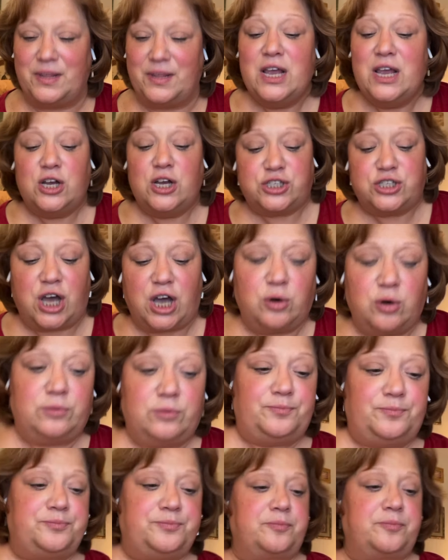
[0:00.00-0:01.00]
So
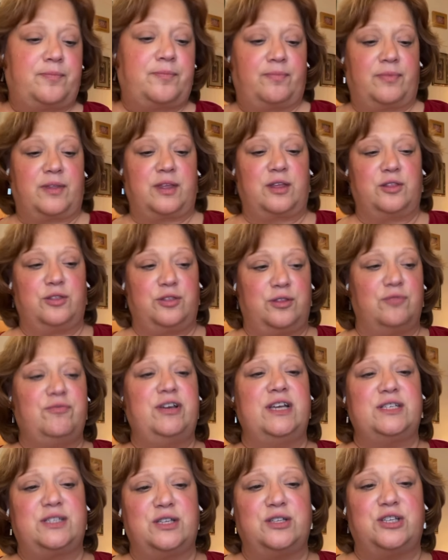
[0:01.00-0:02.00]
the
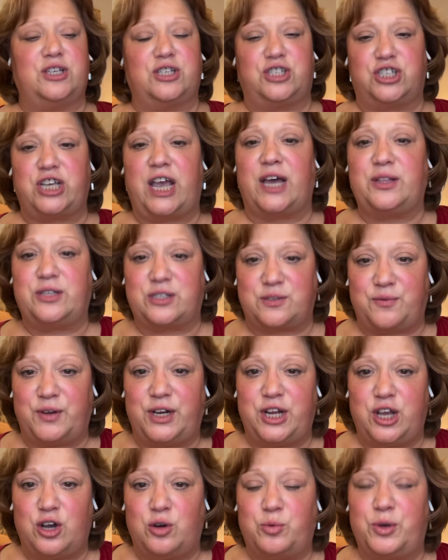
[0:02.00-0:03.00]
reason to share this
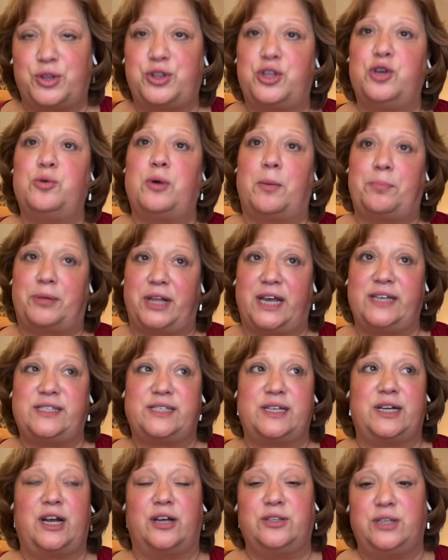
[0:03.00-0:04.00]
video with you and place
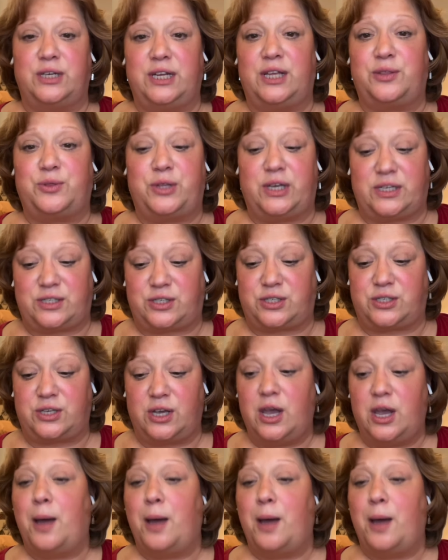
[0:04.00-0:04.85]
it underneath this